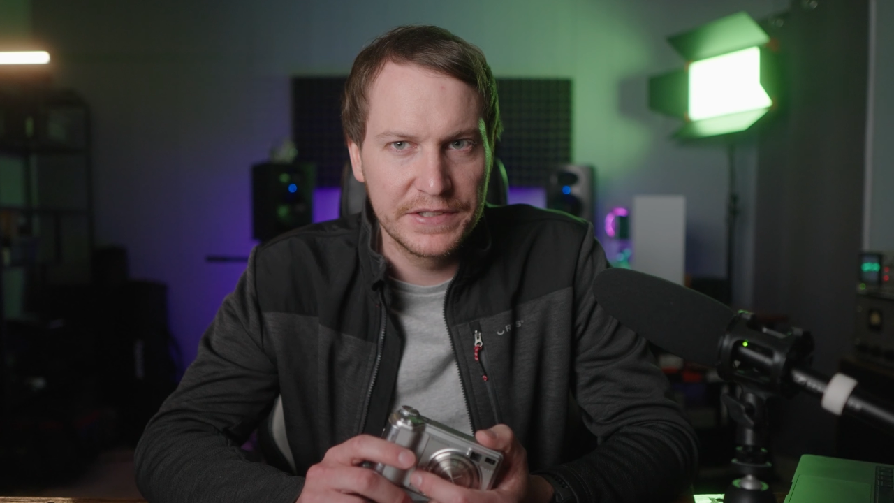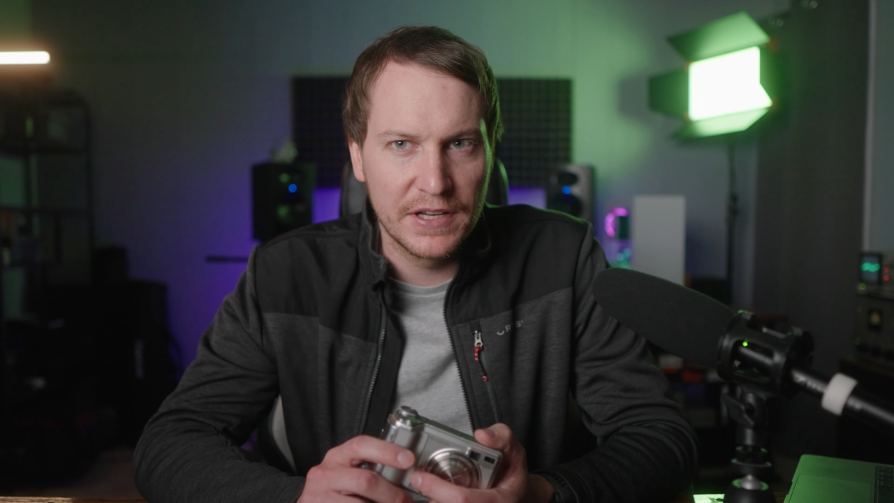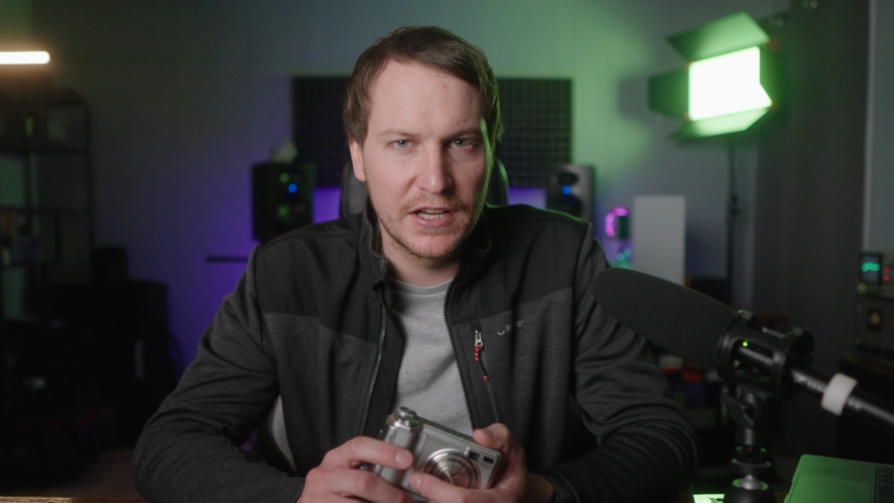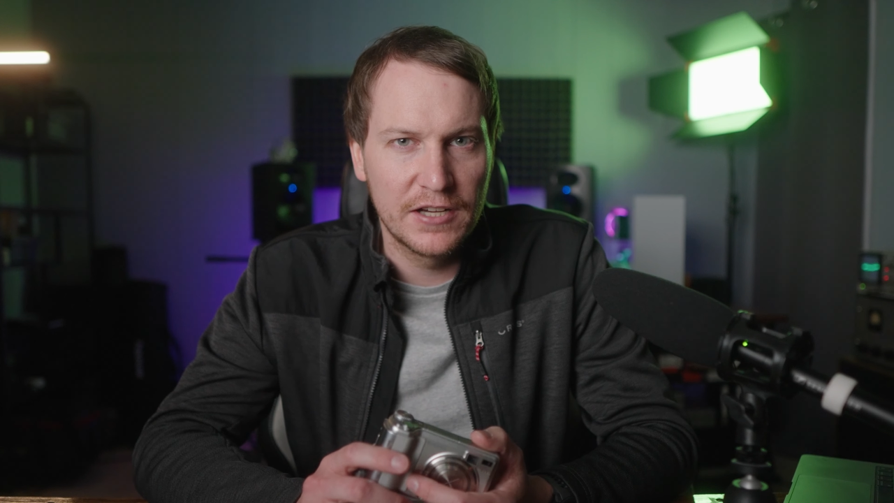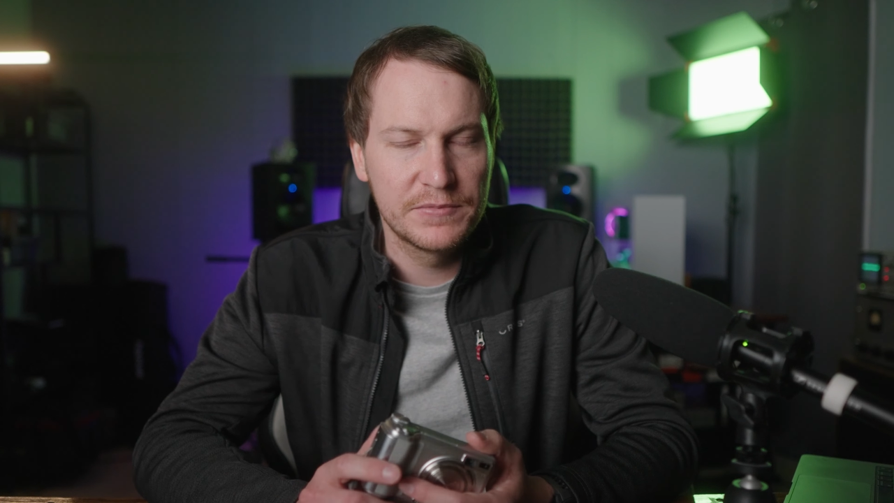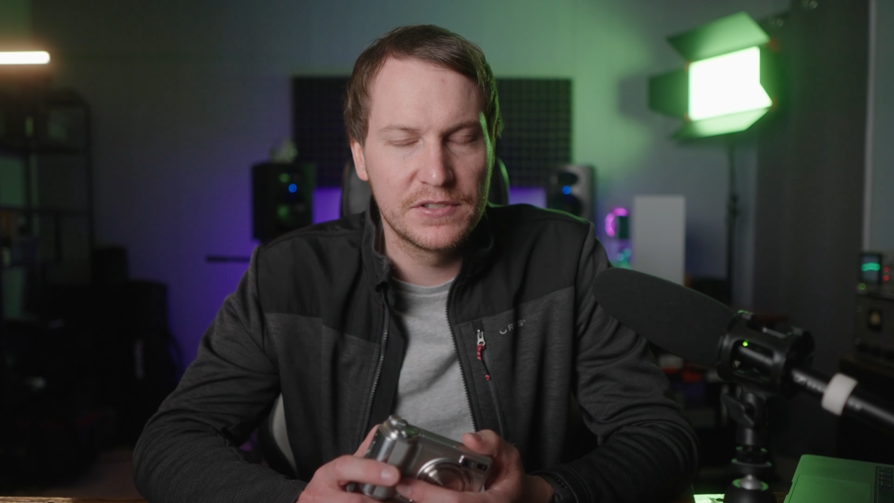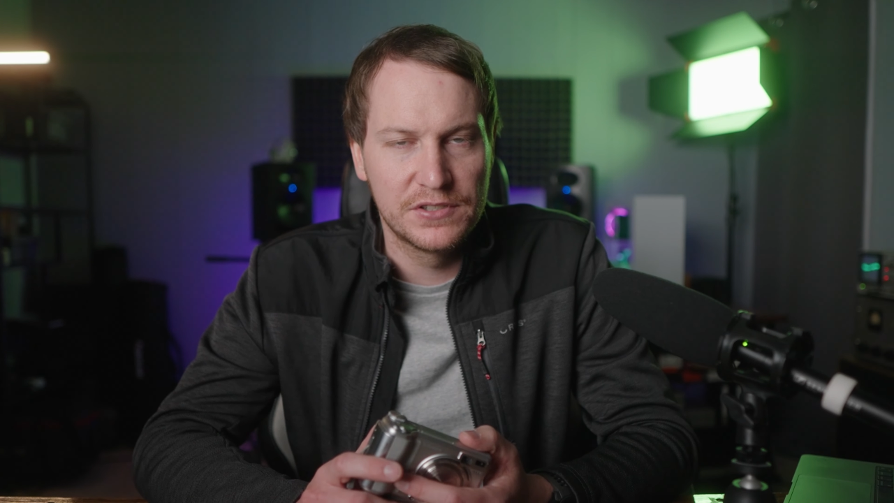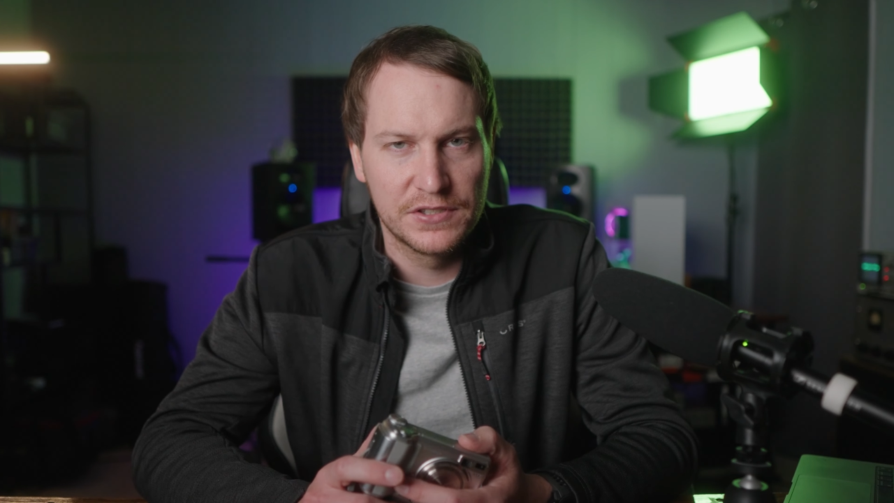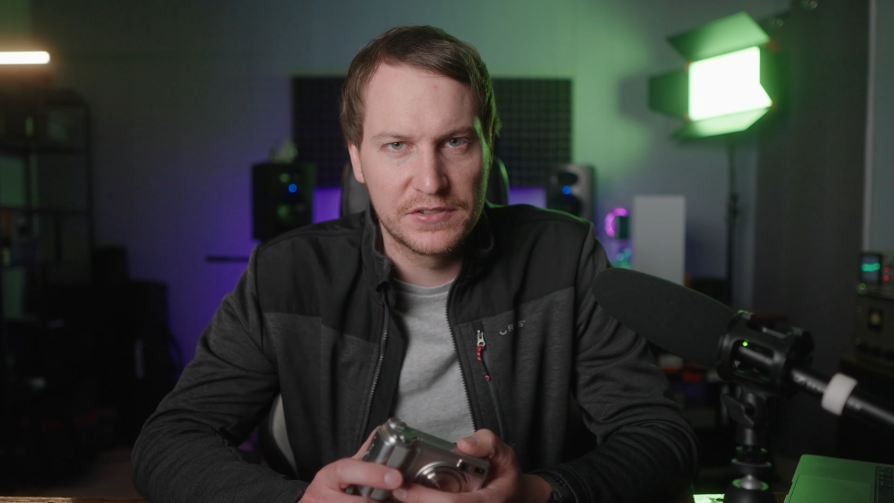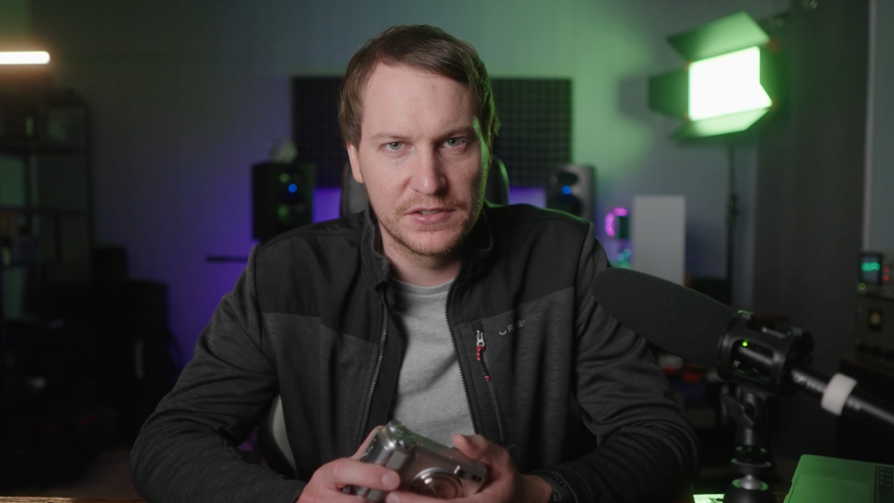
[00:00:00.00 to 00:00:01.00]
time to
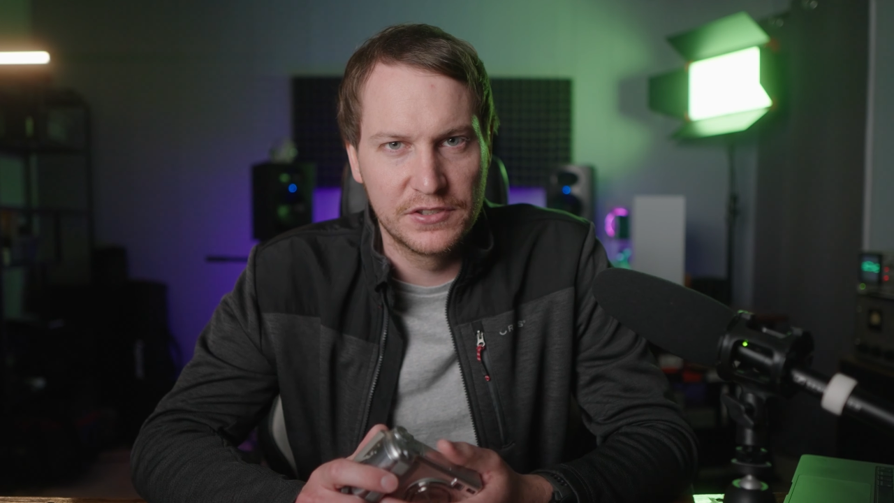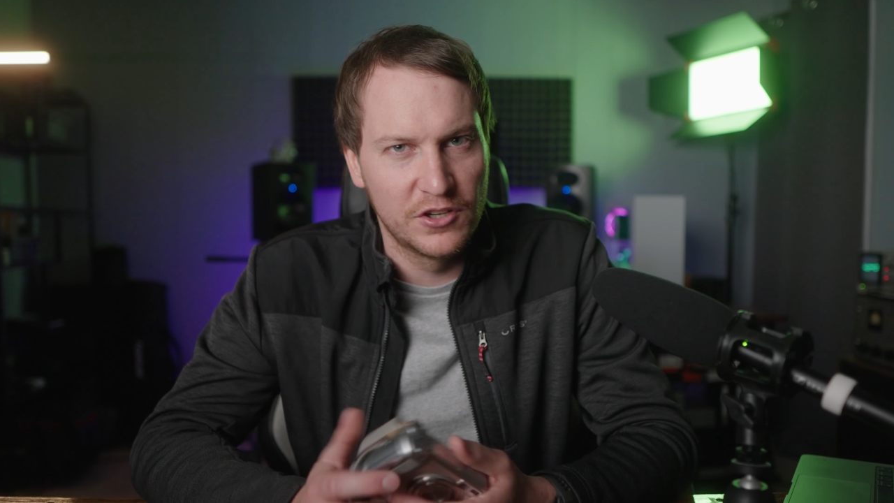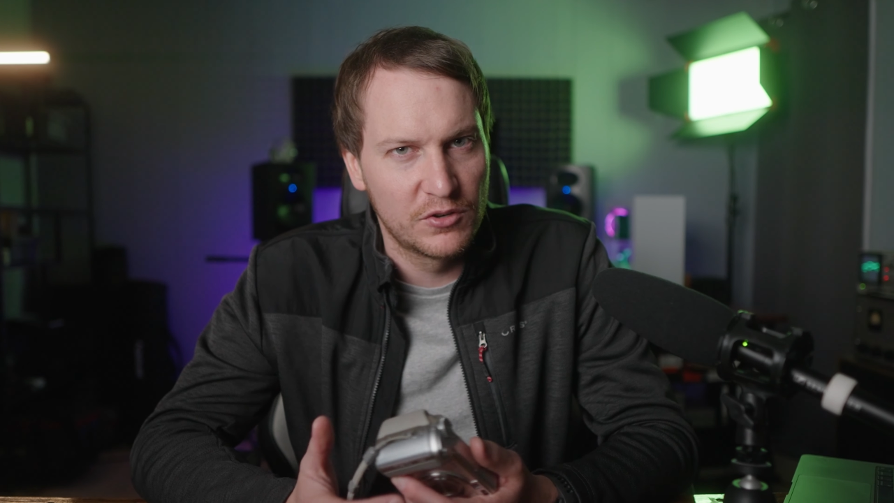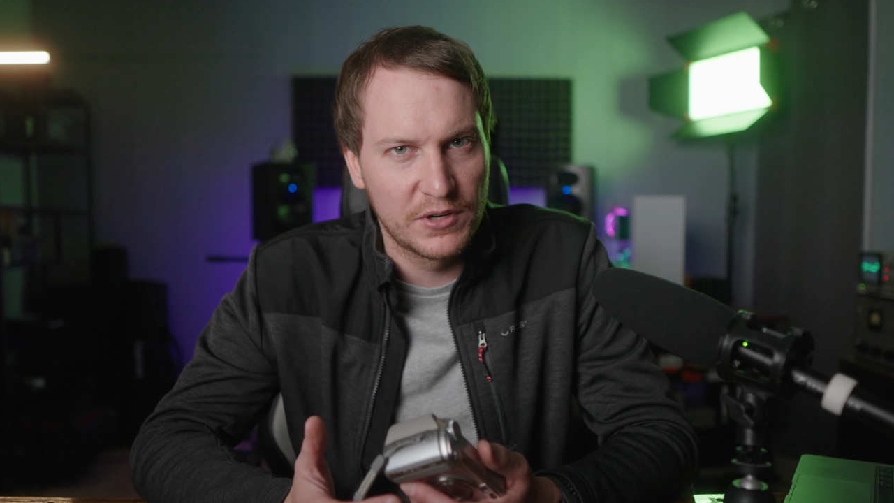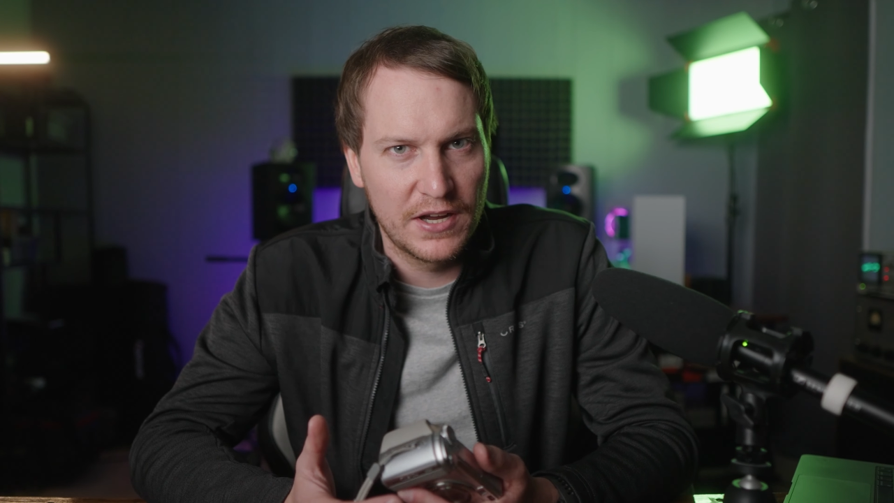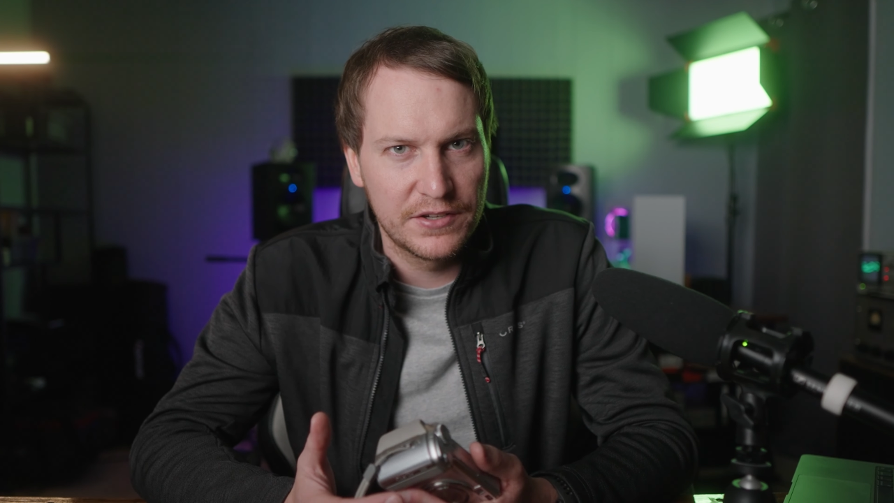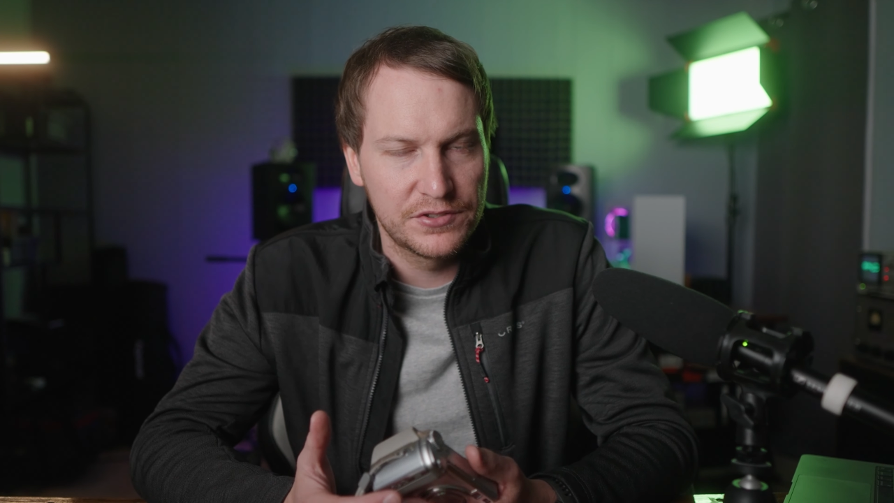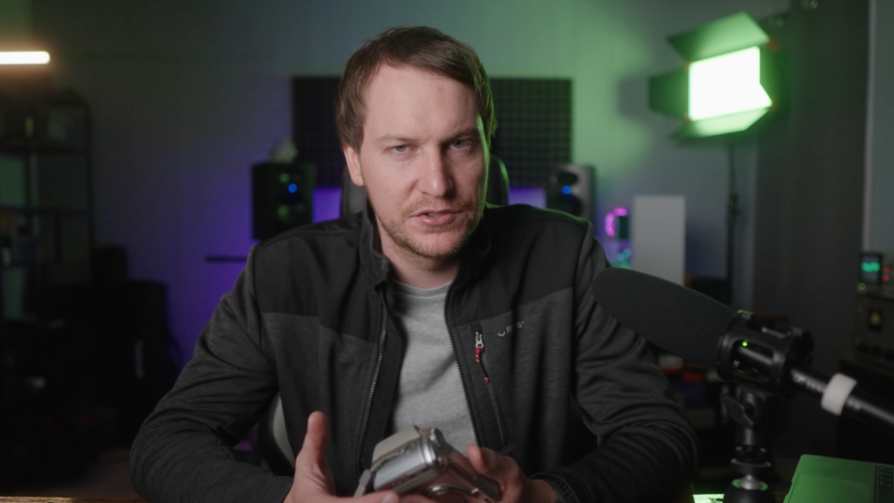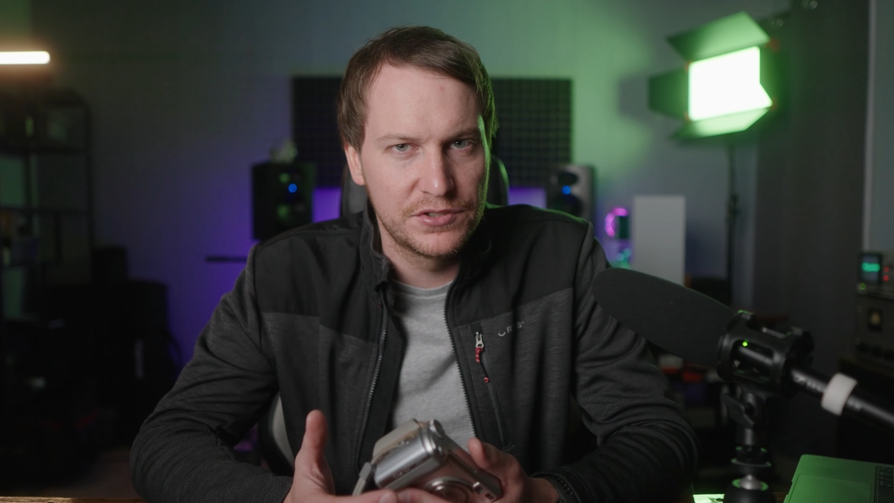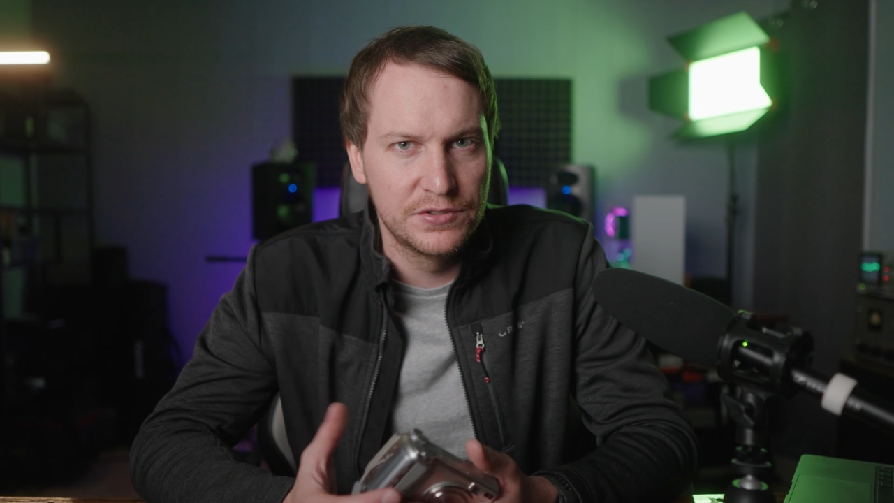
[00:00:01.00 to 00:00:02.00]
just go around
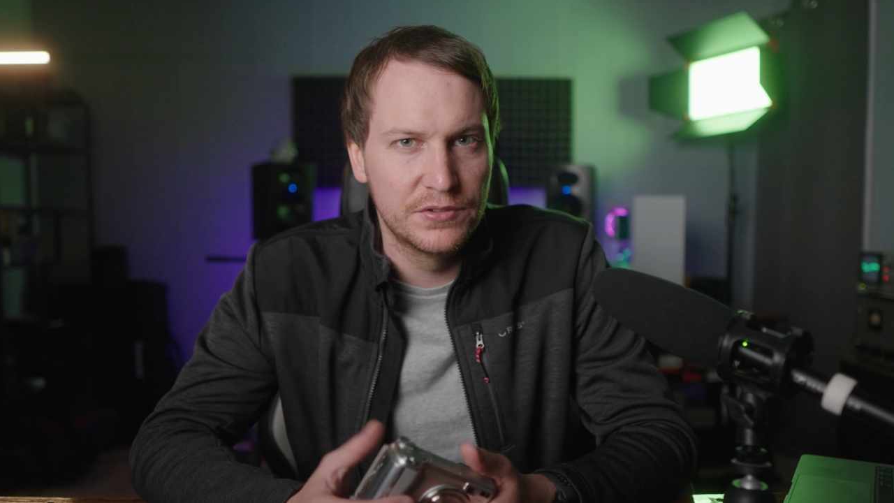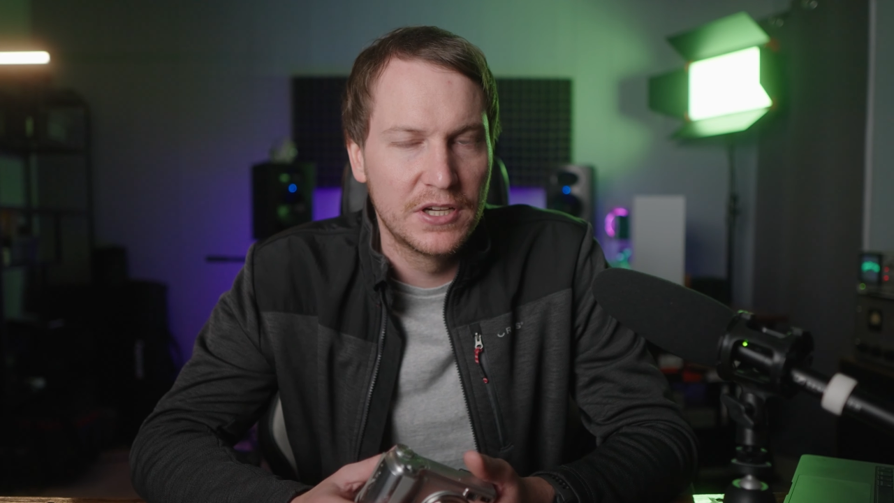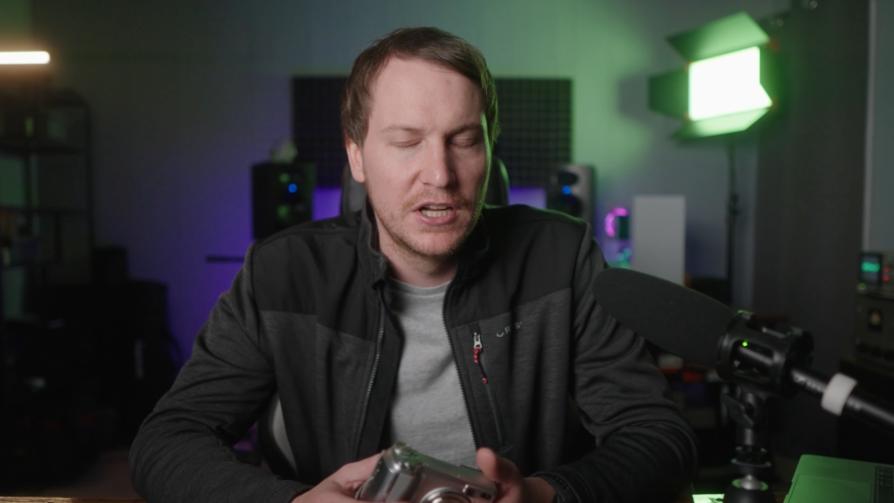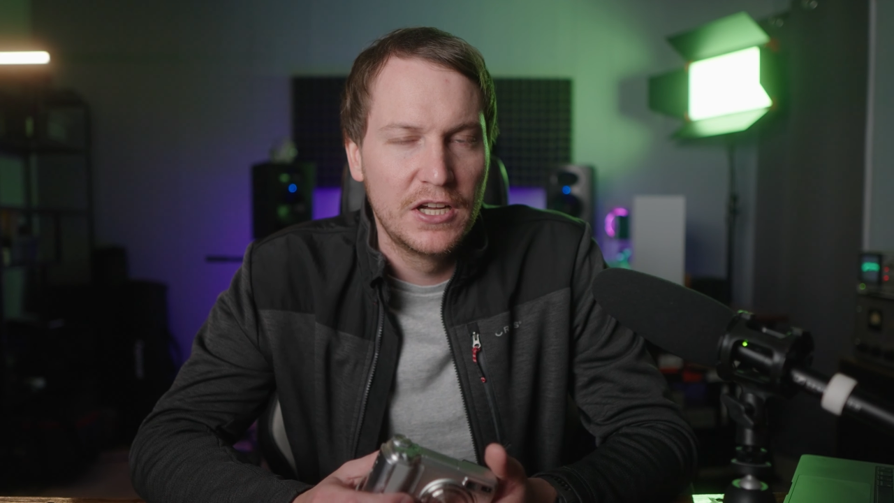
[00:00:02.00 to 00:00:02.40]
and shoot.